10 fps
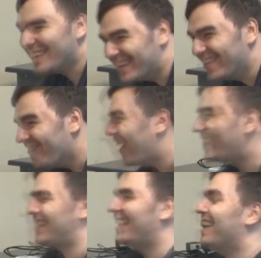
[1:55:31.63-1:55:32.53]
knew
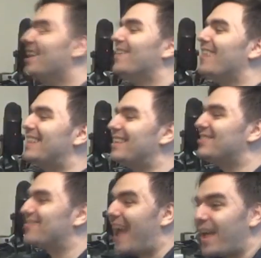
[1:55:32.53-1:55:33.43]
what he
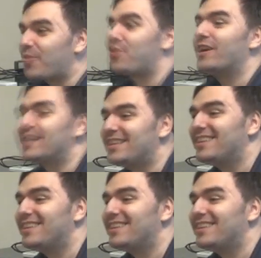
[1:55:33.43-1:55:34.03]
drank 30